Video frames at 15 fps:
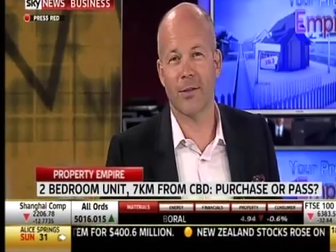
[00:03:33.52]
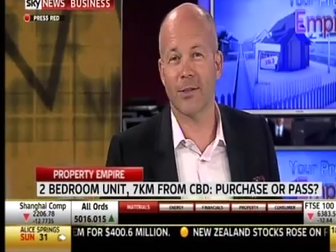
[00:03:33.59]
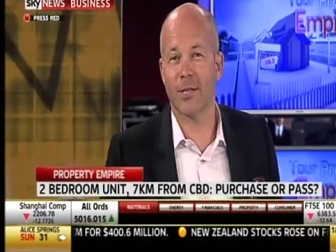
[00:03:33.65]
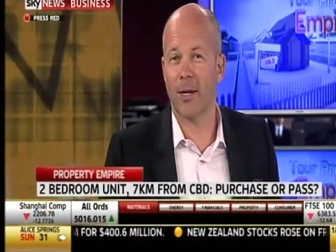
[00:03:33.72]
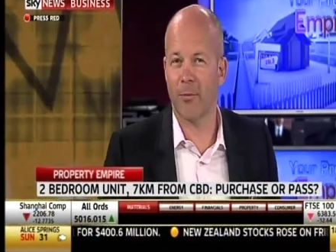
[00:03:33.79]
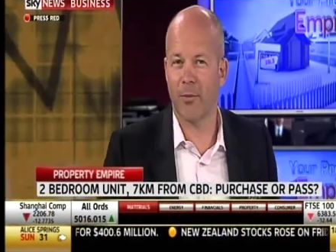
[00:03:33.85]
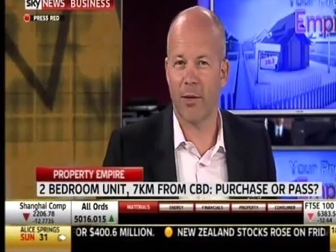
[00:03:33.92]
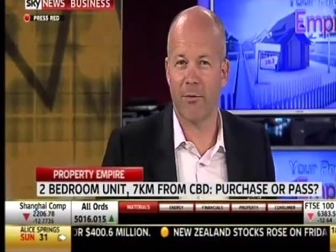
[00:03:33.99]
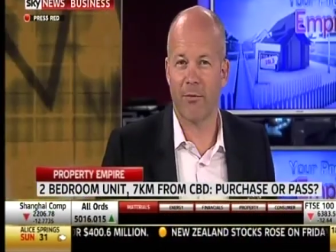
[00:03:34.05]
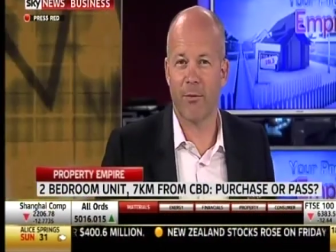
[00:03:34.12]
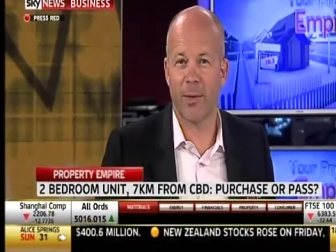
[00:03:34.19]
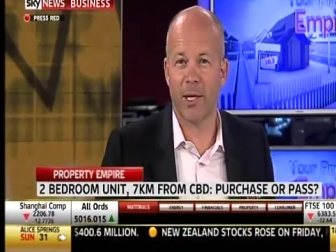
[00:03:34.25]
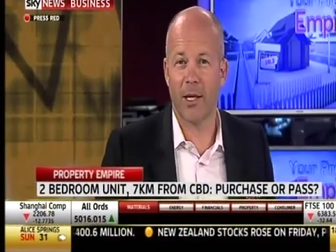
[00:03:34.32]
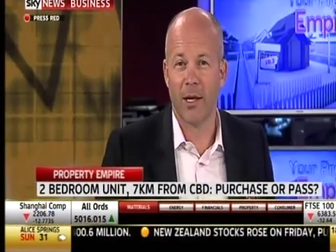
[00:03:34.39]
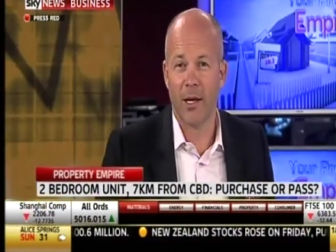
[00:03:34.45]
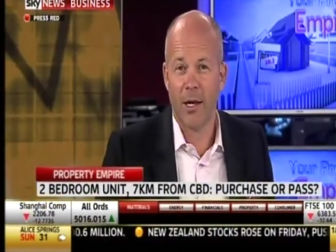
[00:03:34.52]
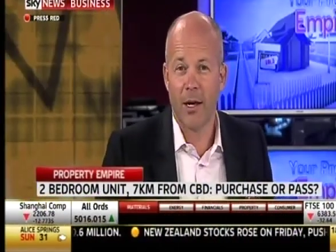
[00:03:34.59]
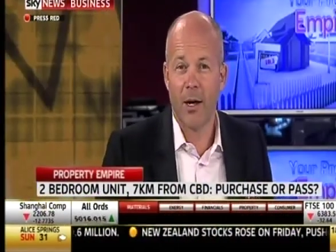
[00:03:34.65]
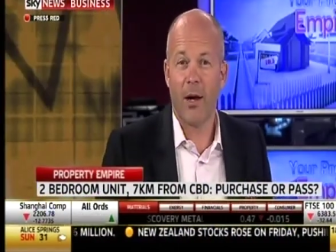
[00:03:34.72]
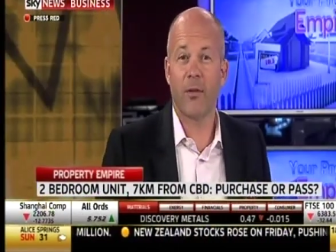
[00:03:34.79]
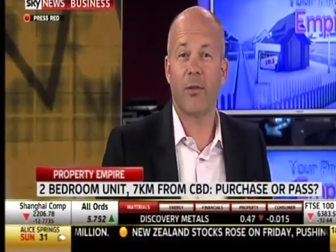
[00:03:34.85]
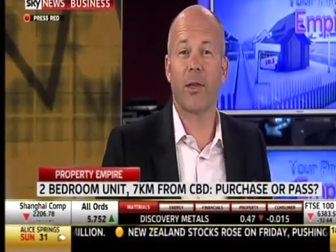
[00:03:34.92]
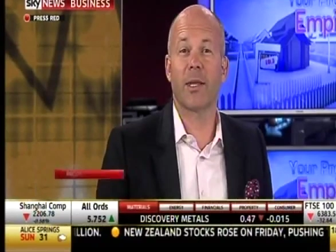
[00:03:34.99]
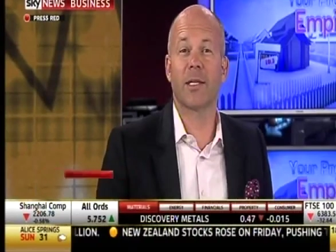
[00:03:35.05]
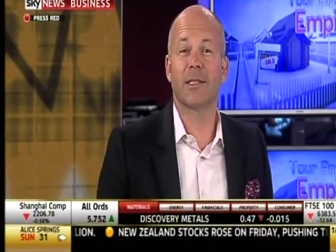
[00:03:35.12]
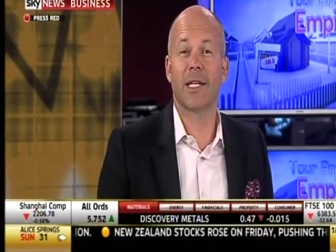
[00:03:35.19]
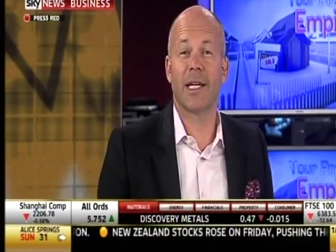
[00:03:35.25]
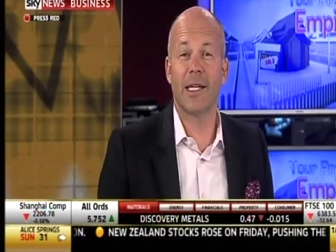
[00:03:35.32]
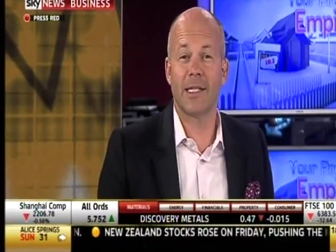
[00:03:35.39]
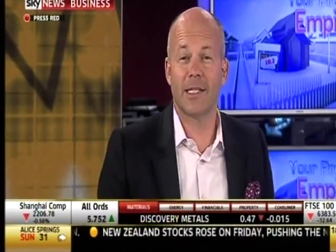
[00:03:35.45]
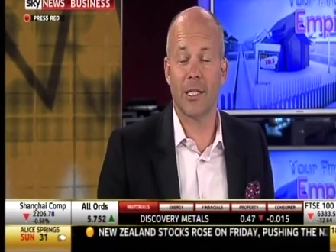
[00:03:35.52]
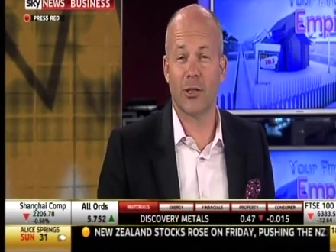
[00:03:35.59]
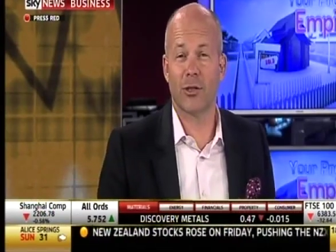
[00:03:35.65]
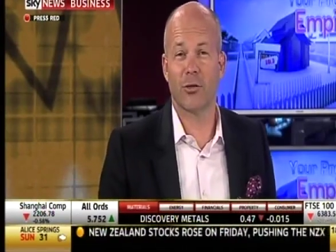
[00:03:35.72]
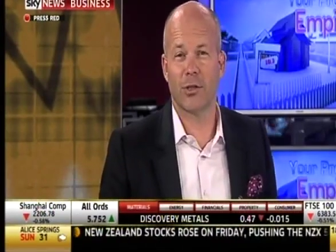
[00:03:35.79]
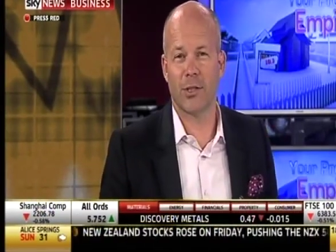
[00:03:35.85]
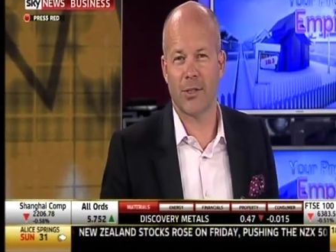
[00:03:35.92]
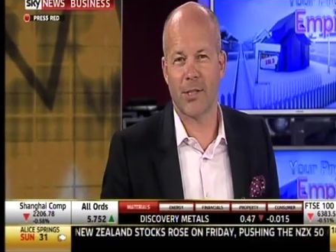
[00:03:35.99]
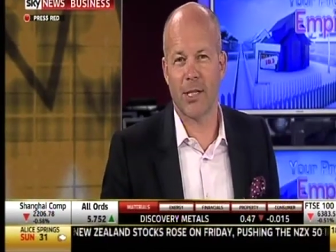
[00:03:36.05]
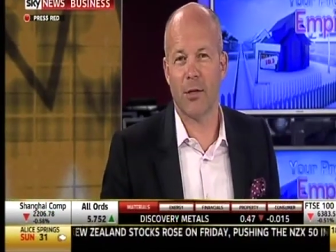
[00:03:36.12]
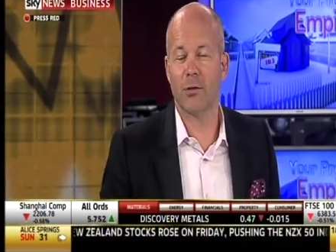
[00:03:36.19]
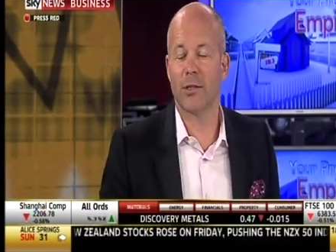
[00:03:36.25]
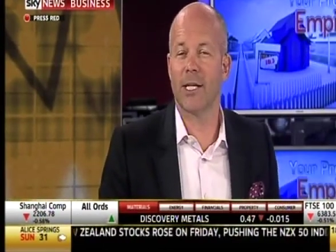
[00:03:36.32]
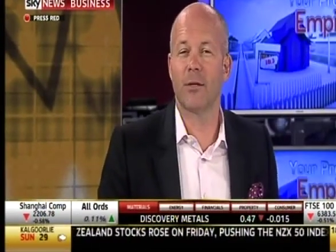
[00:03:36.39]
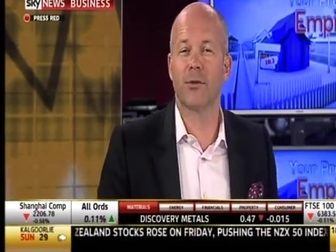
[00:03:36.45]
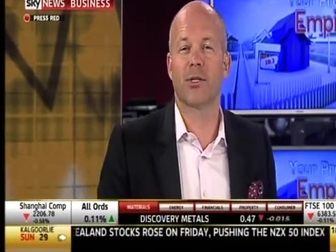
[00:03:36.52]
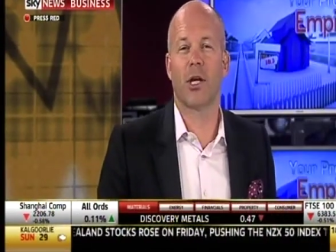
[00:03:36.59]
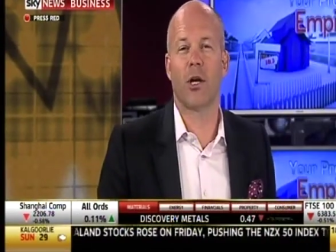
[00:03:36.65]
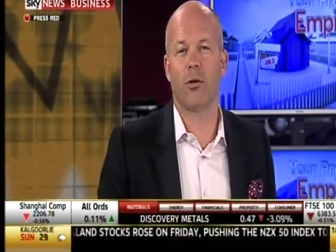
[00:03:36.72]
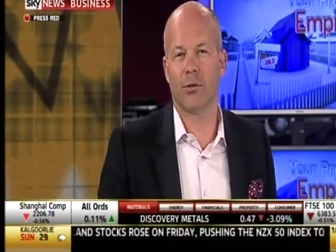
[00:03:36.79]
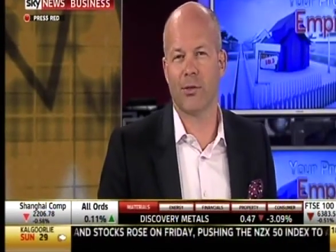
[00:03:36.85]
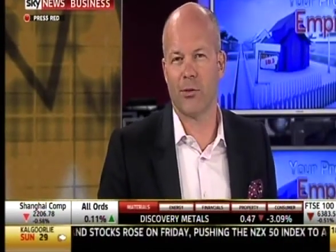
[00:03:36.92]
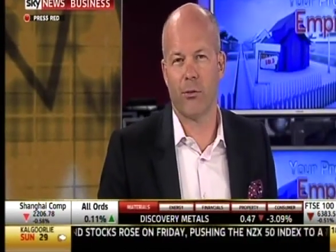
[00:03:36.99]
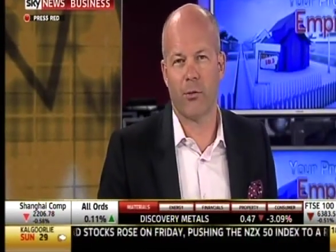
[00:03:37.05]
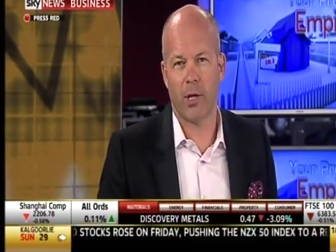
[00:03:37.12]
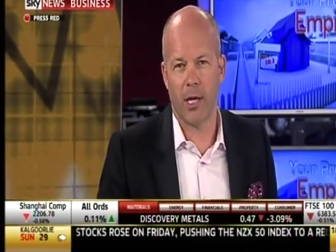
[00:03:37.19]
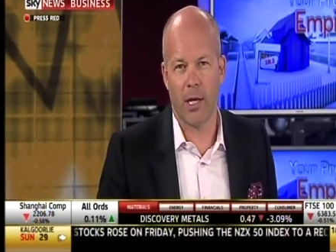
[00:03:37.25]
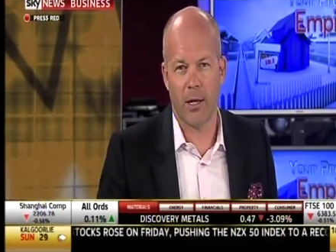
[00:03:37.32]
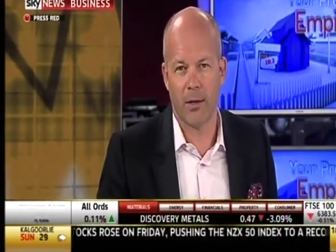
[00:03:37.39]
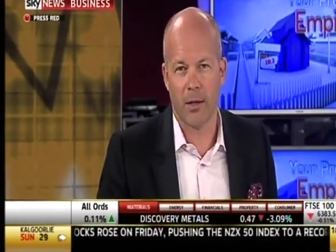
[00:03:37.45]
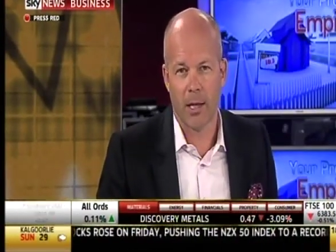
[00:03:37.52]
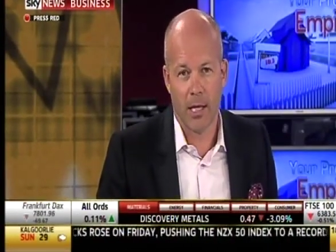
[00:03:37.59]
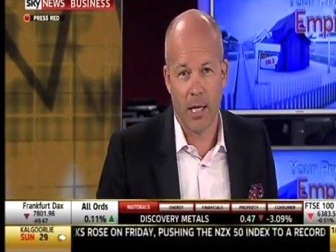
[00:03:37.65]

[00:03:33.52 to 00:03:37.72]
the same thing for me. I think the days it took to sell tells the whole story here.